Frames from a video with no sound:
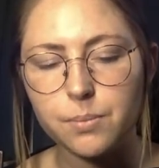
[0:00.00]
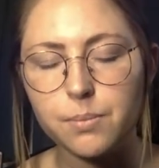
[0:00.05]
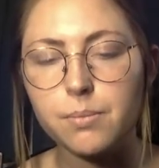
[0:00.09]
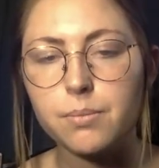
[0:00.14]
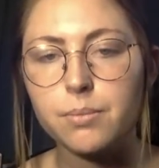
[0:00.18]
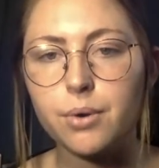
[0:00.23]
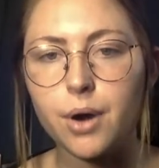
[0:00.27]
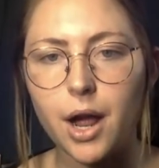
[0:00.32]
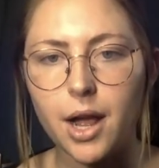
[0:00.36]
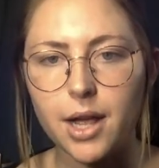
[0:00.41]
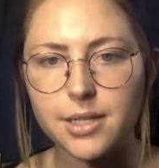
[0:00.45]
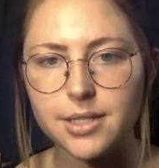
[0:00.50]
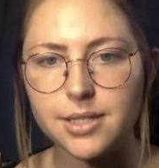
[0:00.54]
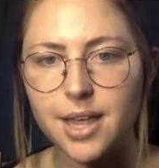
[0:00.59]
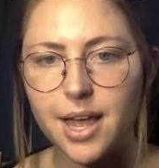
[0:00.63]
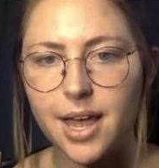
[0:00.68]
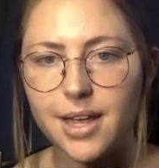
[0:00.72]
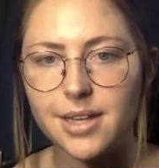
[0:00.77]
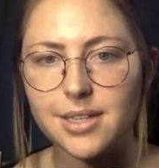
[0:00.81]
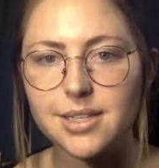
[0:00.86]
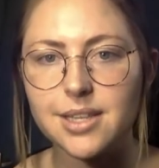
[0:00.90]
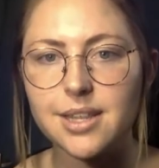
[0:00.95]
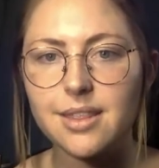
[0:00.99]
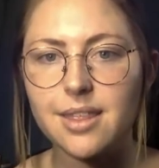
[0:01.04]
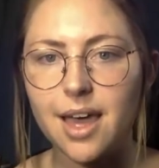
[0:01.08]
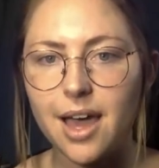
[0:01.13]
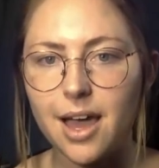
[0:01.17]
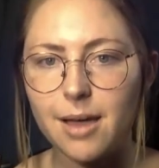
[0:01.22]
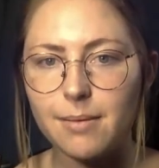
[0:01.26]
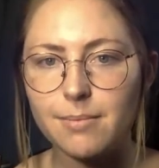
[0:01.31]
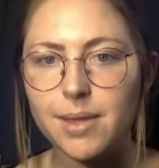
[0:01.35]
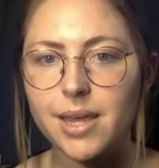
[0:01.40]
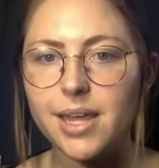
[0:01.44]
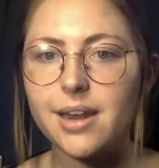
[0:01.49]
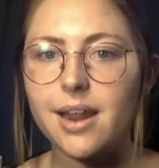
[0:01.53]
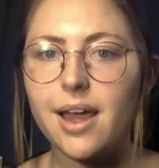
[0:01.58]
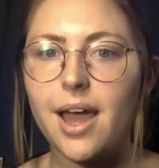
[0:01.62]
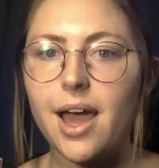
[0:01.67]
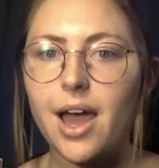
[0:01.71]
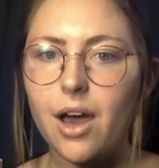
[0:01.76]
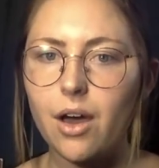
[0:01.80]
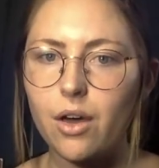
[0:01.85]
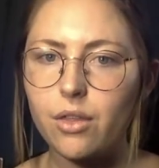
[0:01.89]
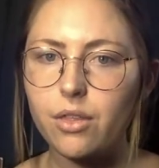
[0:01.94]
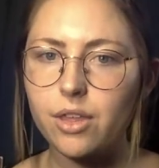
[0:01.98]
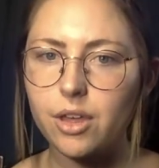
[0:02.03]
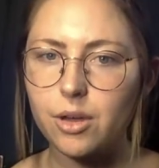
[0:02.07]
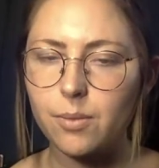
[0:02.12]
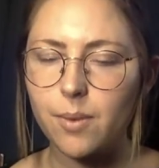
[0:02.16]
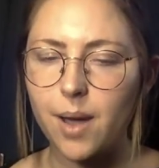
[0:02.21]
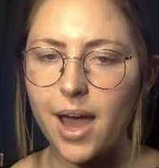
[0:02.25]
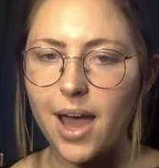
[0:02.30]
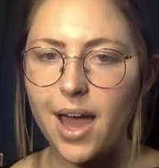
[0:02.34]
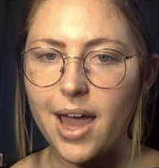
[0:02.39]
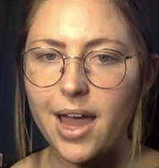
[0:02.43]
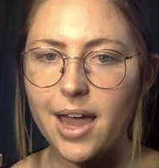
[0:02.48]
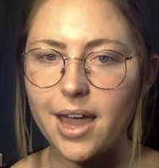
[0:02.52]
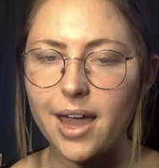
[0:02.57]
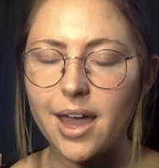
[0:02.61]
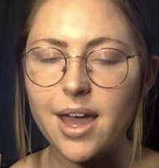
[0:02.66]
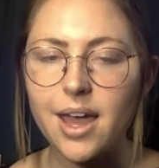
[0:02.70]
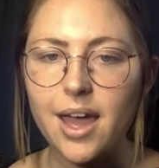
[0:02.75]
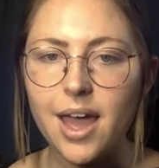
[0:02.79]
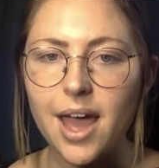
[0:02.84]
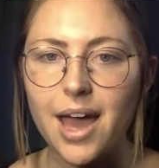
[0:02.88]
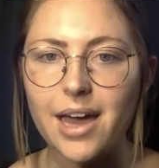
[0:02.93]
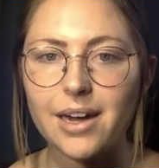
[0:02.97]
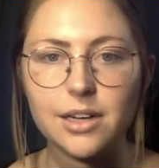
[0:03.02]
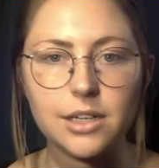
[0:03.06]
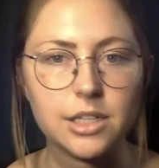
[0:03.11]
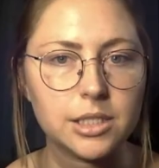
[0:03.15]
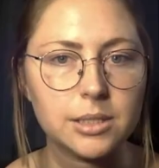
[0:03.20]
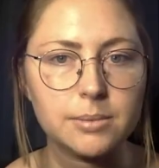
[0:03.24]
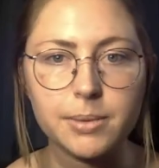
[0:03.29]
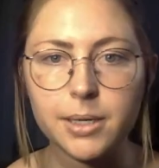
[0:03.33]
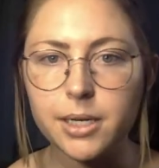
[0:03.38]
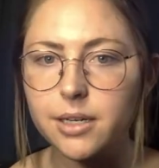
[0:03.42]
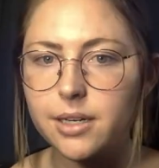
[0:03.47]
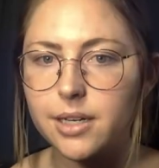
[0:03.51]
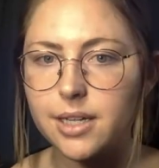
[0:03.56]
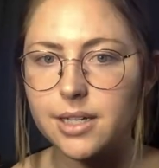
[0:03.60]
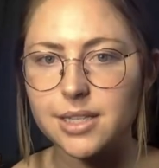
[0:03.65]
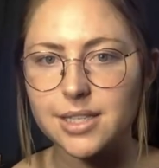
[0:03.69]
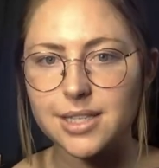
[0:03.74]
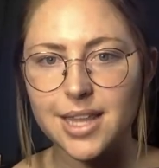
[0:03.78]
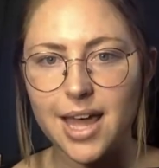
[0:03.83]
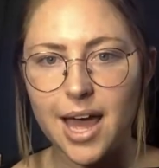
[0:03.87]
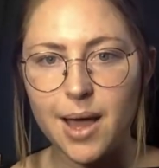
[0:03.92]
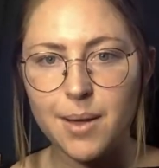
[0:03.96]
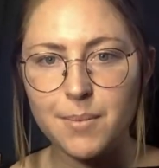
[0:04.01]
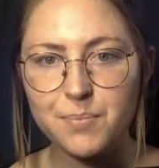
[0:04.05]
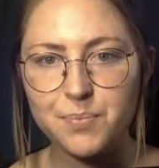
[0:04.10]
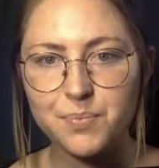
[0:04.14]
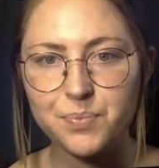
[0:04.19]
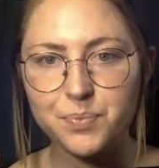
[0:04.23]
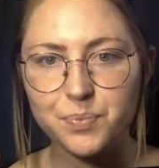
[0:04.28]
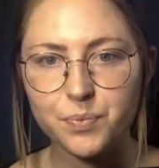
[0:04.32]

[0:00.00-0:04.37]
process them in a healthy way and experience them.